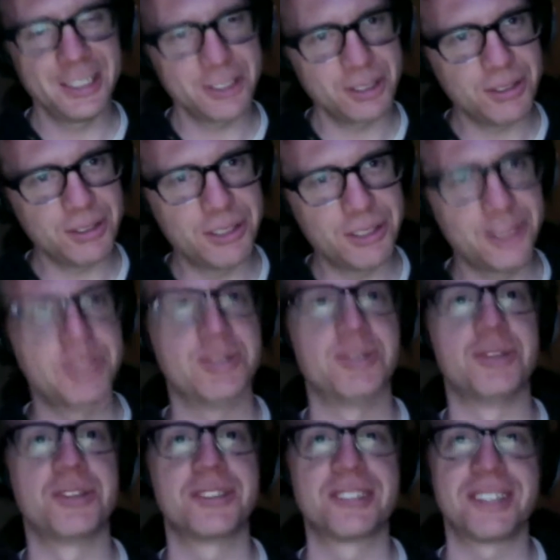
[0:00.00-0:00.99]

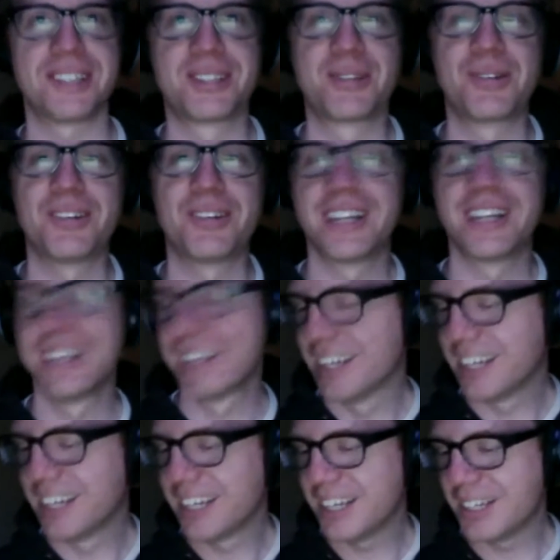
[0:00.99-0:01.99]
lose,
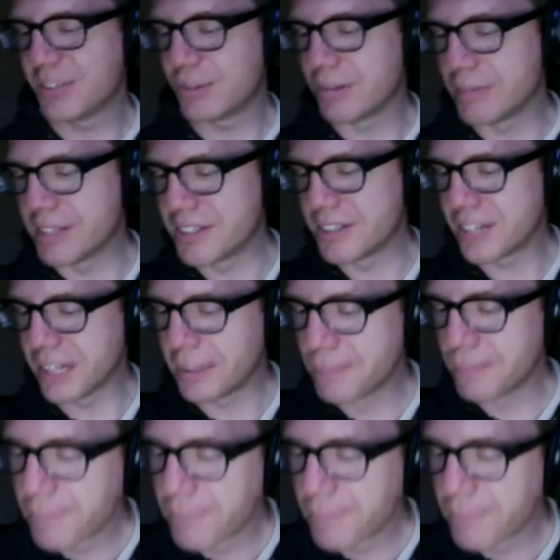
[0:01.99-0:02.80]
as we've been seeing.